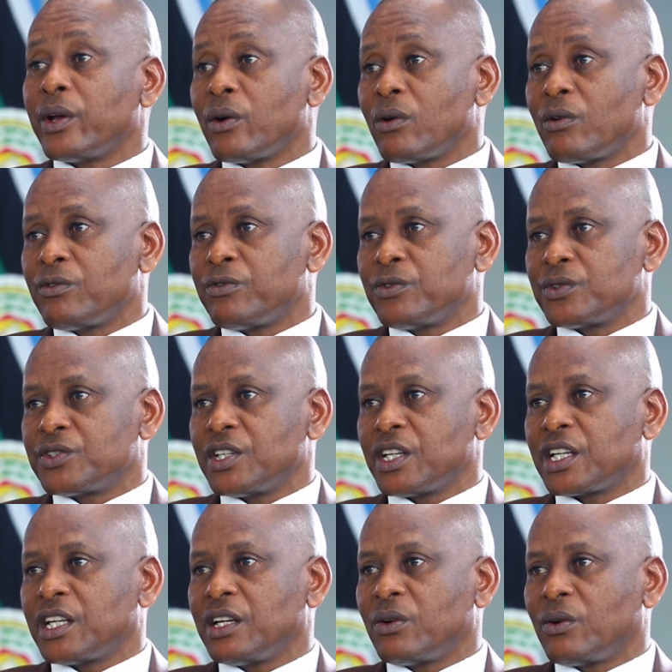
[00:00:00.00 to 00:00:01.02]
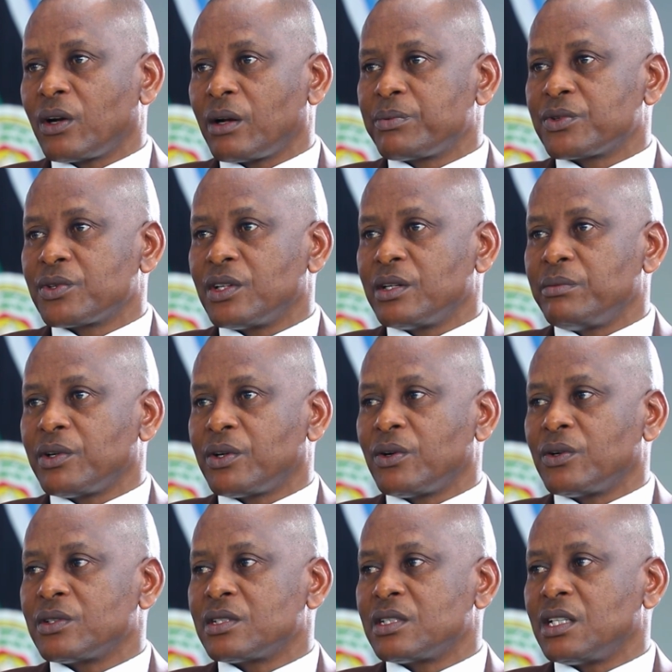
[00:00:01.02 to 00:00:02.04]
way of checking corruption,
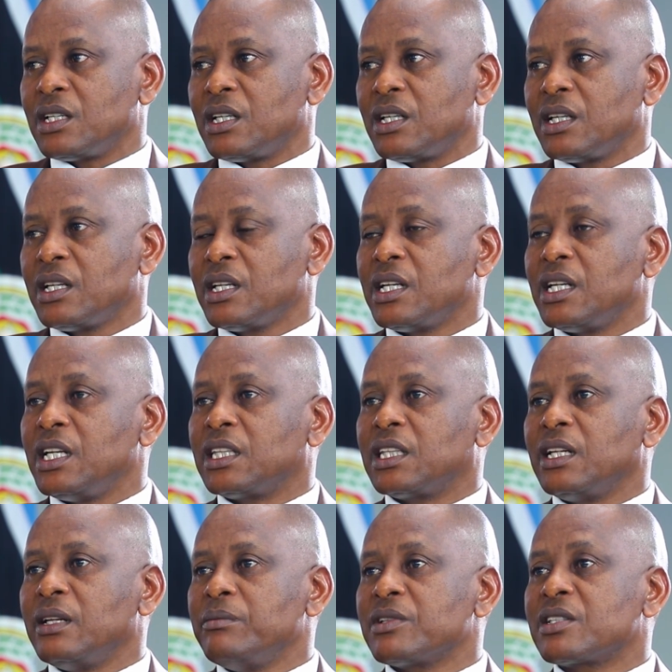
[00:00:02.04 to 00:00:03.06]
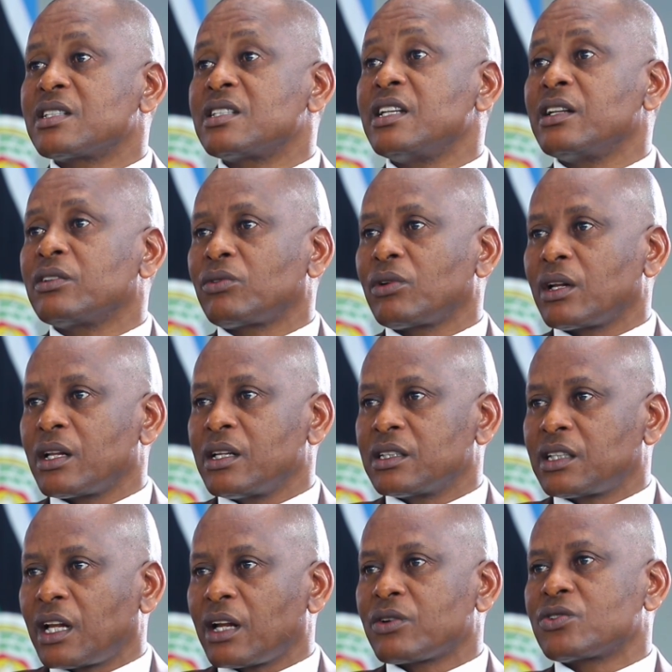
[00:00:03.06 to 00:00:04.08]
because it limits the
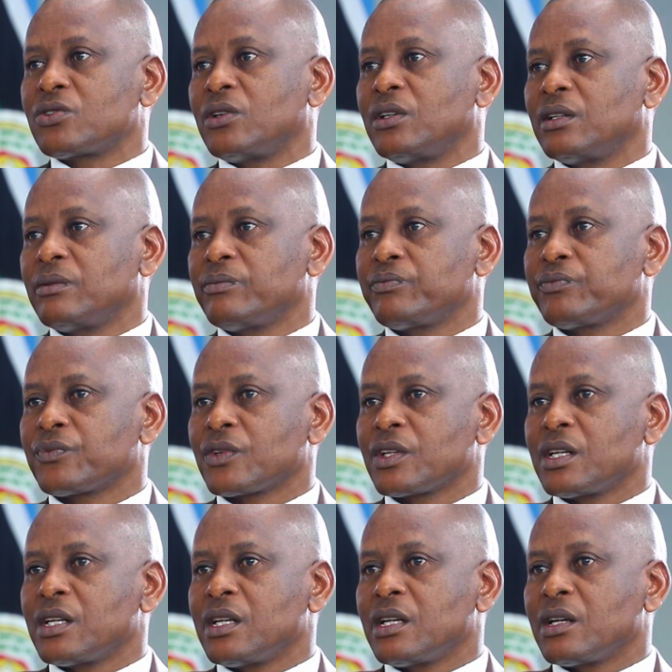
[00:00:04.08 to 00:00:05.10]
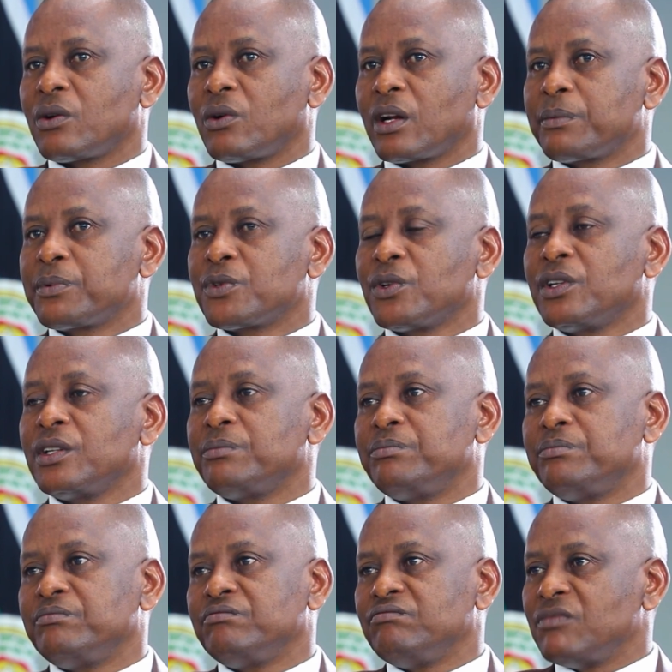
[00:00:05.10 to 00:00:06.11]
interaction. Corruption
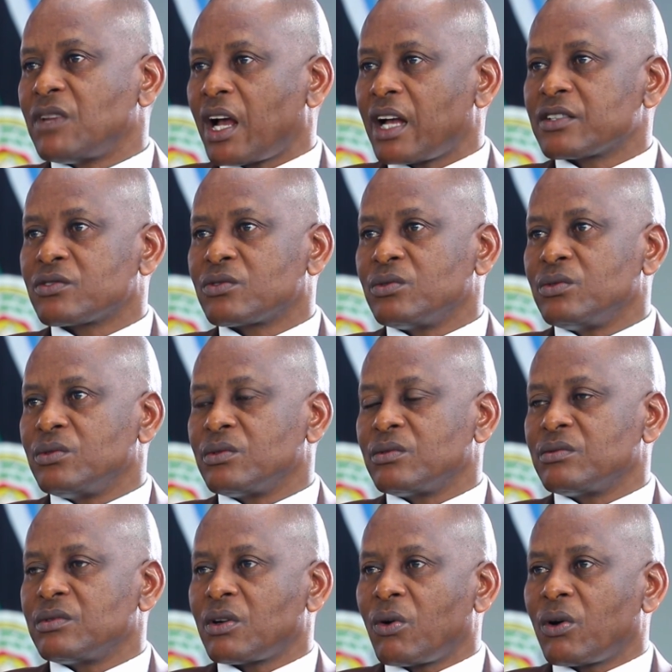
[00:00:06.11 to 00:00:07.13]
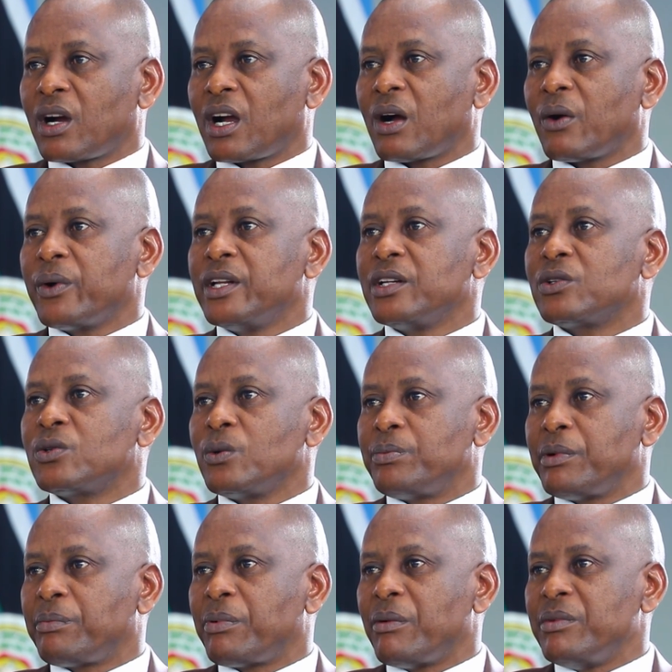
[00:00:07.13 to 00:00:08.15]
has to occur when two
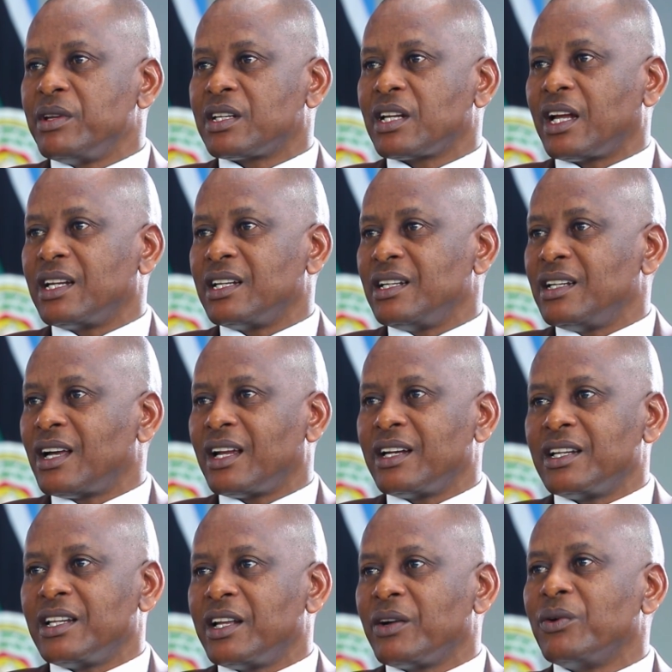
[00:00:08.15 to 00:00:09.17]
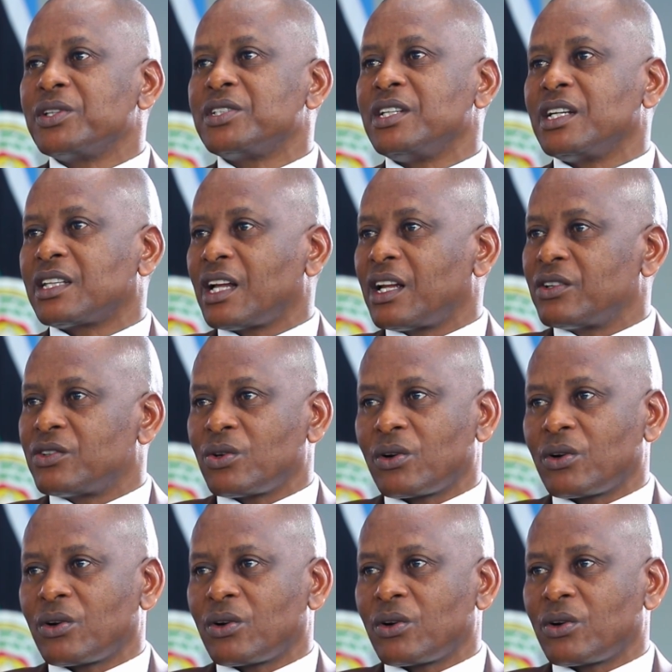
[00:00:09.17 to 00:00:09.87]
people meet and negotiate and